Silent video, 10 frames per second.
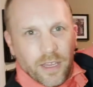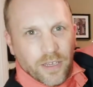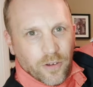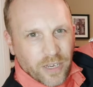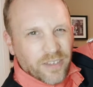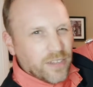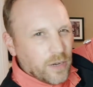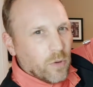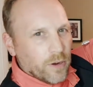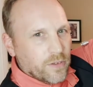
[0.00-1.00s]
you can
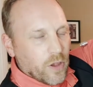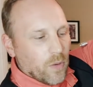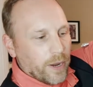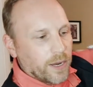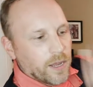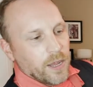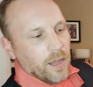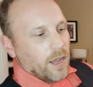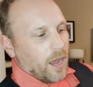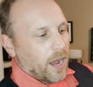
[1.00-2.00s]
see where it's going.
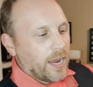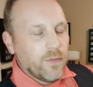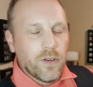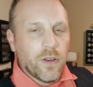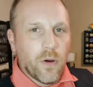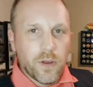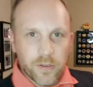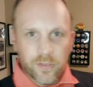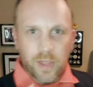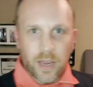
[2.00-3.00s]
I even
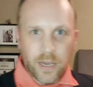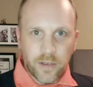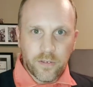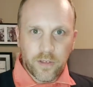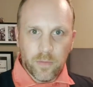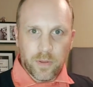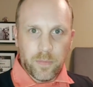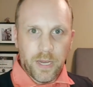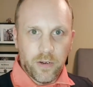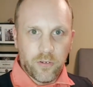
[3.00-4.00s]
noticed that in some of the
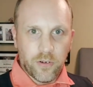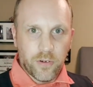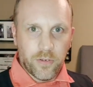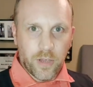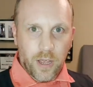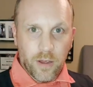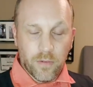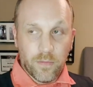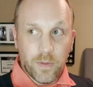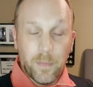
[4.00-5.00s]
pictures
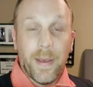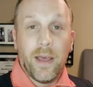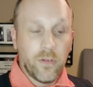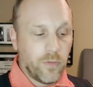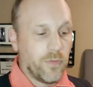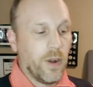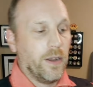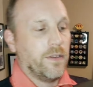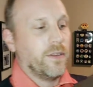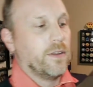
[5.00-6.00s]
of the
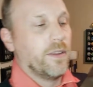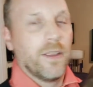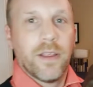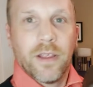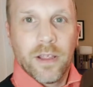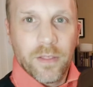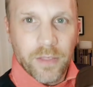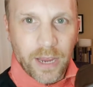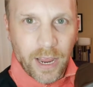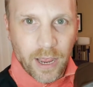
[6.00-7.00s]
Battlefront,
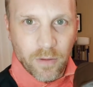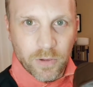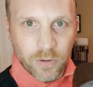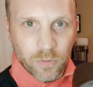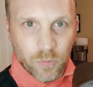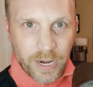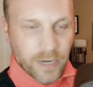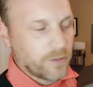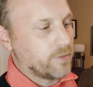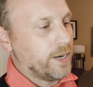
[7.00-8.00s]
they have little
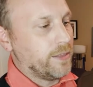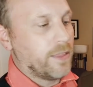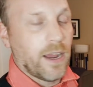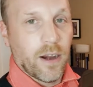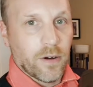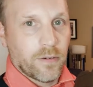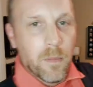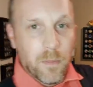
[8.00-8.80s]
rings right there.